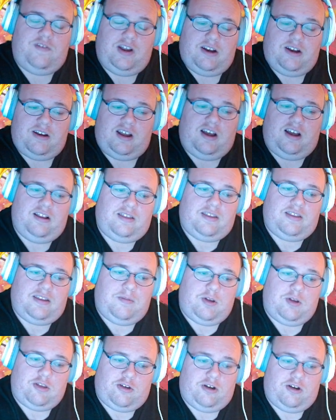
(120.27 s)
out that
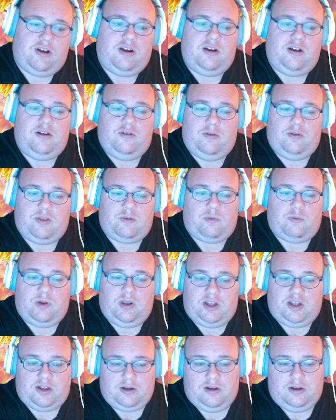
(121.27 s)
Magearna was really
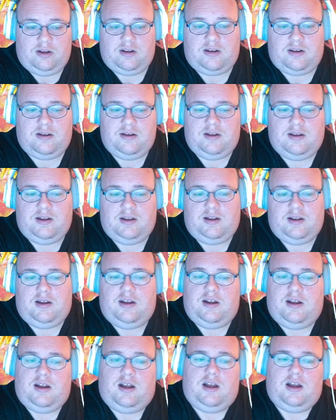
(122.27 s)
good.
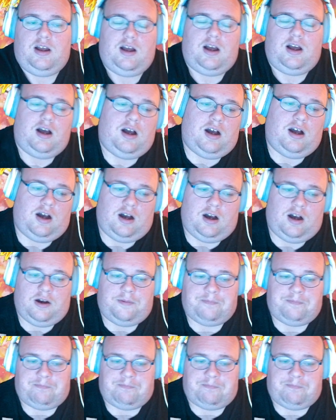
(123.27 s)
And